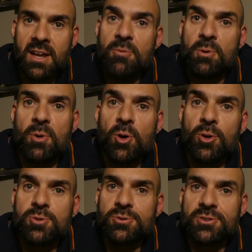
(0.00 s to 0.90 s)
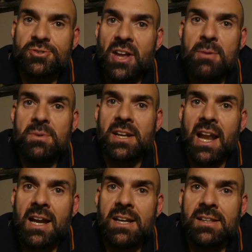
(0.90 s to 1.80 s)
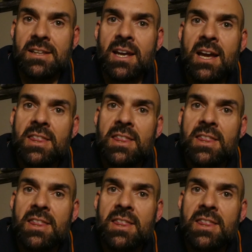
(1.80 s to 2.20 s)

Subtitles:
If we were all just the same and enlightened,